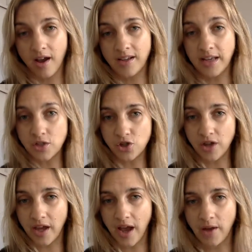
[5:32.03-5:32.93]

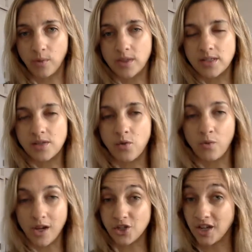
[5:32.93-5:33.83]
Yesterday I was
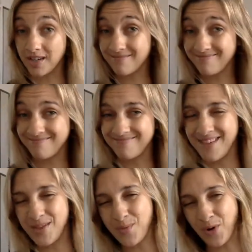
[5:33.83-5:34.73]
rushing
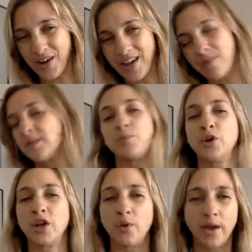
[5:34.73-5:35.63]
in the morning. I was
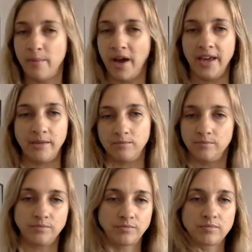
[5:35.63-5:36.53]
putting away my
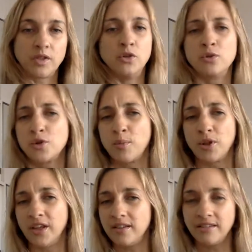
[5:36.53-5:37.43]

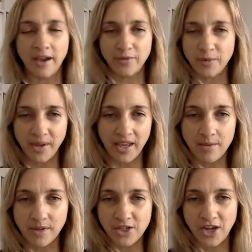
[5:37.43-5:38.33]
NutriBullet after making
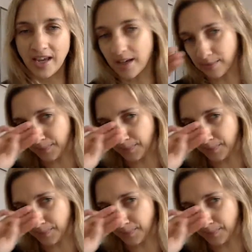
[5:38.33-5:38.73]
my shake,